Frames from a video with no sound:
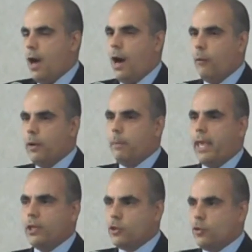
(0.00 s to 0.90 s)
I want to
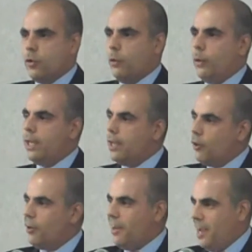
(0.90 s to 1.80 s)
make sure that we can
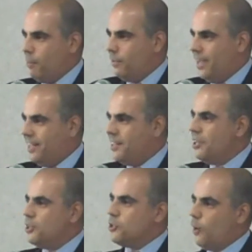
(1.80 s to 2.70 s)
get on an airplane
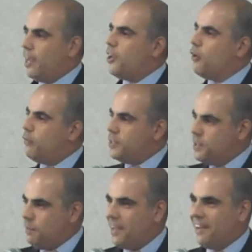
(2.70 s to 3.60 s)
so I can go
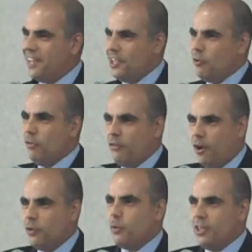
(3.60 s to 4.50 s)
visit my 90-year-old
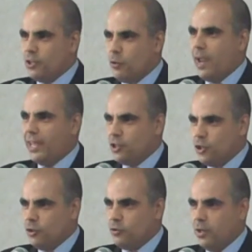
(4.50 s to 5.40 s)
father with his
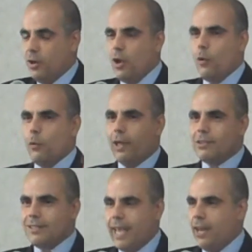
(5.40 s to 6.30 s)
grandchildren
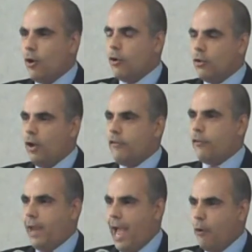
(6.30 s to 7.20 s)
without standing on a line
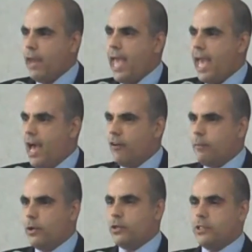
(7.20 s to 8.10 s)
for an hour and a
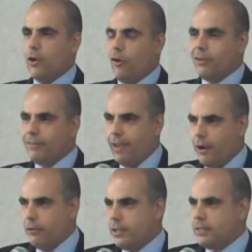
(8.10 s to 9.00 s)
half because there are
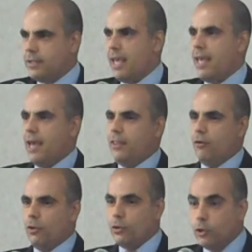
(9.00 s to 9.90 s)
terrorists and
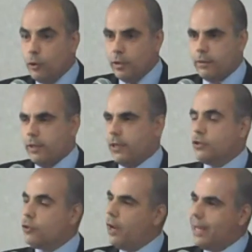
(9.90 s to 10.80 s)
there are
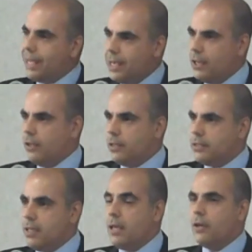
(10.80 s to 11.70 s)
lunatics trying to kill
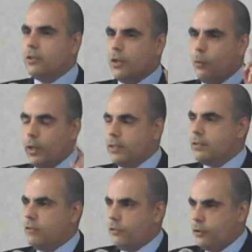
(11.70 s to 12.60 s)
us, because I
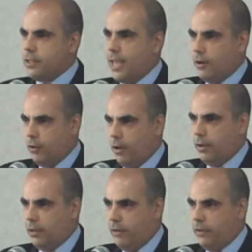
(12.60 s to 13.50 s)
witnessed it firsthand on
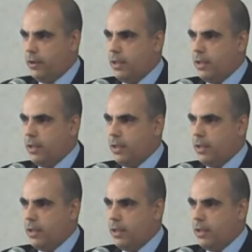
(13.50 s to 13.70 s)
9/11.